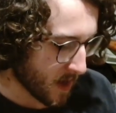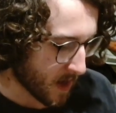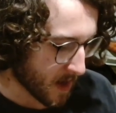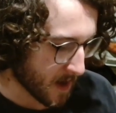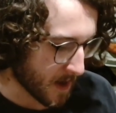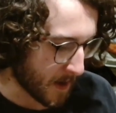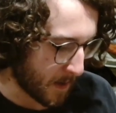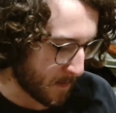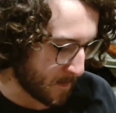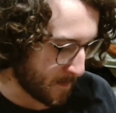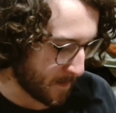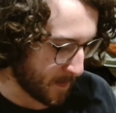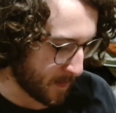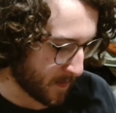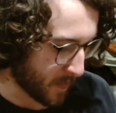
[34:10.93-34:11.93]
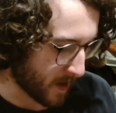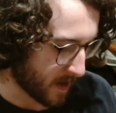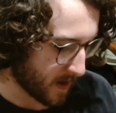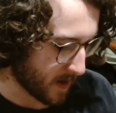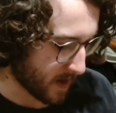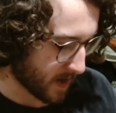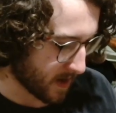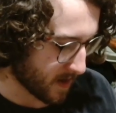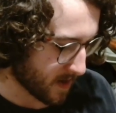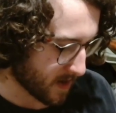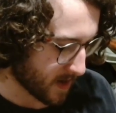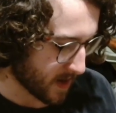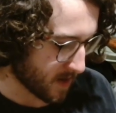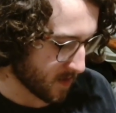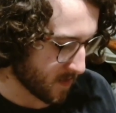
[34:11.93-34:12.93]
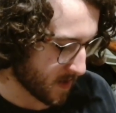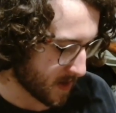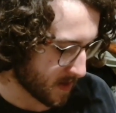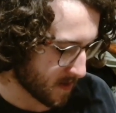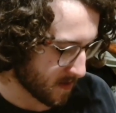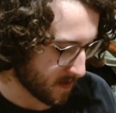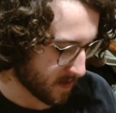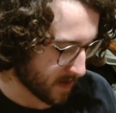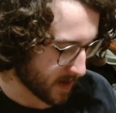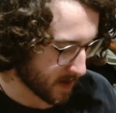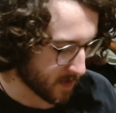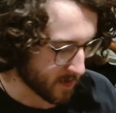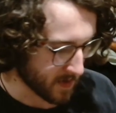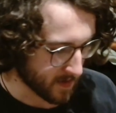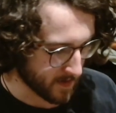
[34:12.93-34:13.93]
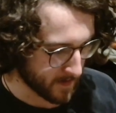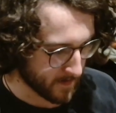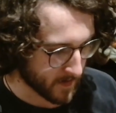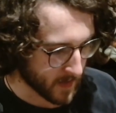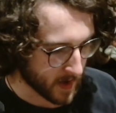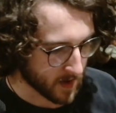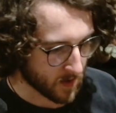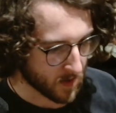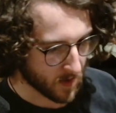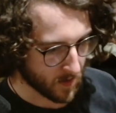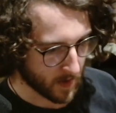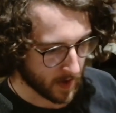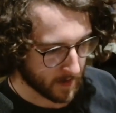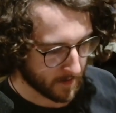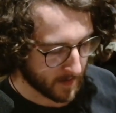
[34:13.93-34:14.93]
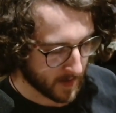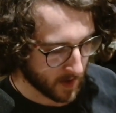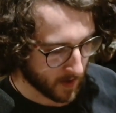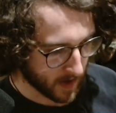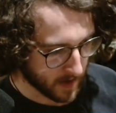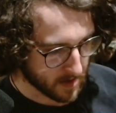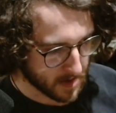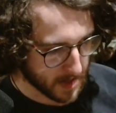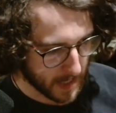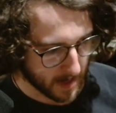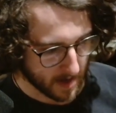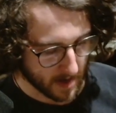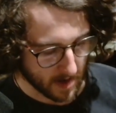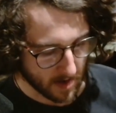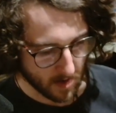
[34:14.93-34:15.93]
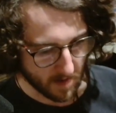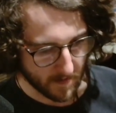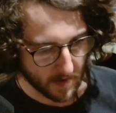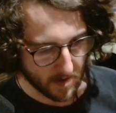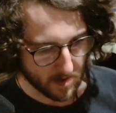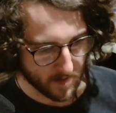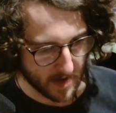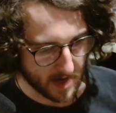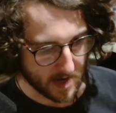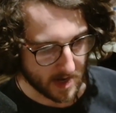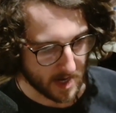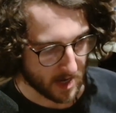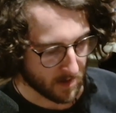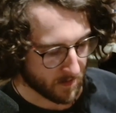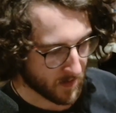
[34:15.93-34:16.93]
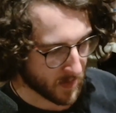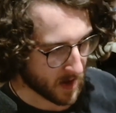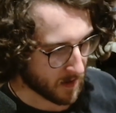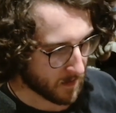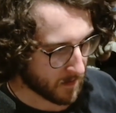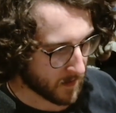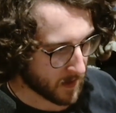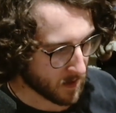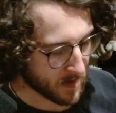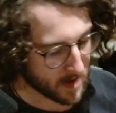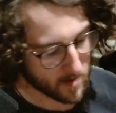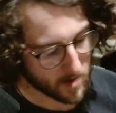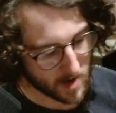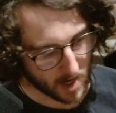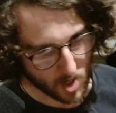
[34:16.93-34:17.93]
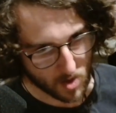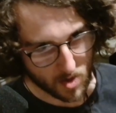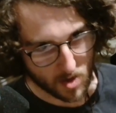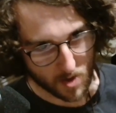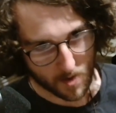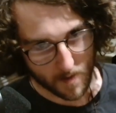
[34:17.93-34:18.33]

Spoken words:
But I know that, I don't know what you guys think. I don't know if that's a bad idea, but it feels like what I should do.